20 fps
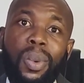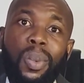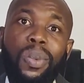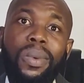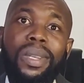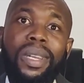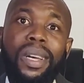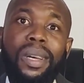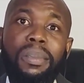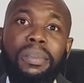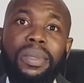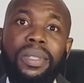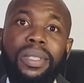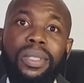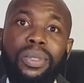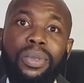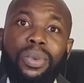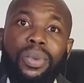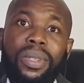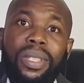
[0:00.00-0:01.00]
will now be
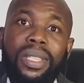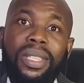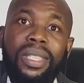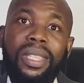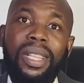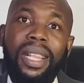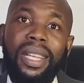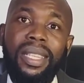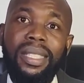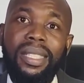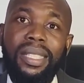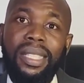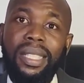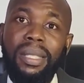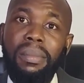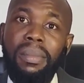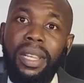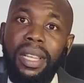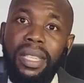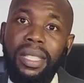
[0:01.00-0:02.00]
so easy and
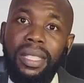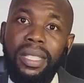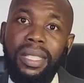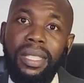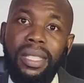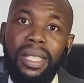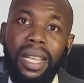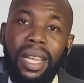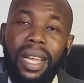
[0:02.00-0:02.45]
seamless,